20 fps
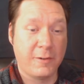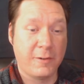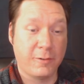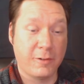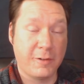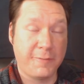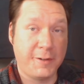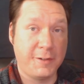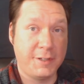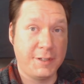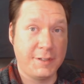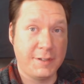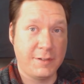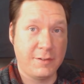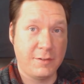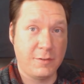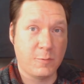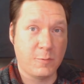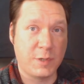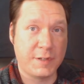or if you need to
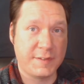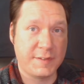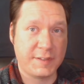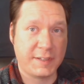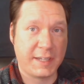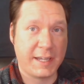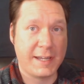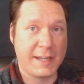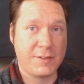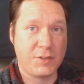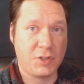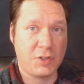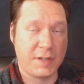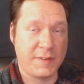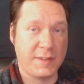do one sketch